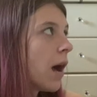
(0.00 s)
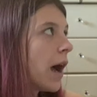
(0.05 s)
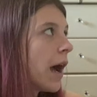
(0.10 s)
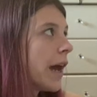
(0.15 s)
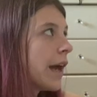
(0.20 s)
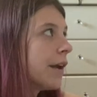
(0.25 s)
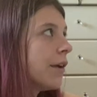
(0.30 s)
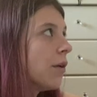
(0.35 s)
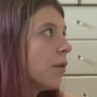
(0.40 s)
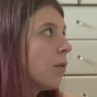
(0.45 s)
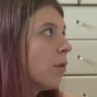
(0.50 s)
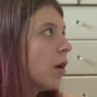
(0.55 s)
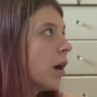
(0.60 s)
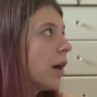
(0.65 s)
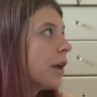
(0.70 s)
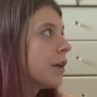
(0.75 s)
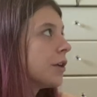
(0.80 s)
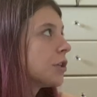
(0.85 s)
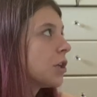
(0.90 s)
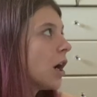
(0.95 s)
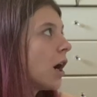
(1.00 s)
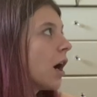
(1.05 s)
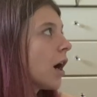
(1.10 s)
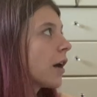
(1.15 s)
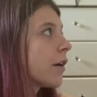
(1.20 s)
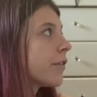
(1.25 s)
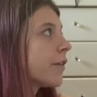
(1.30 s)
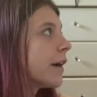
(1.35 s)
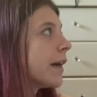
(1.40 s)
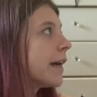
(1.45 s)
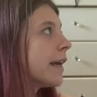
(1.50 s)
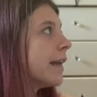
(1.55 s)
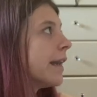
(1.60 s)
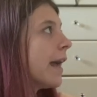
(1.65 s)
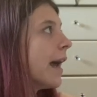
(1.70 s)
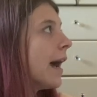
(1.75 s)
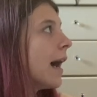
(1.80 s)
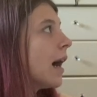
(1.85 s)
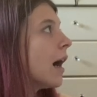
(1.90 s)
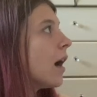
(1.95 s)
I don't want to talk right
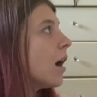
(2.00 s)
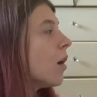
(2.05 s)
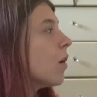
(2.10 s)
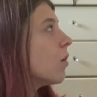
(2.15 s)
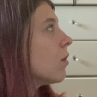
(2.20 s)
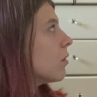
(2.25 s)
now.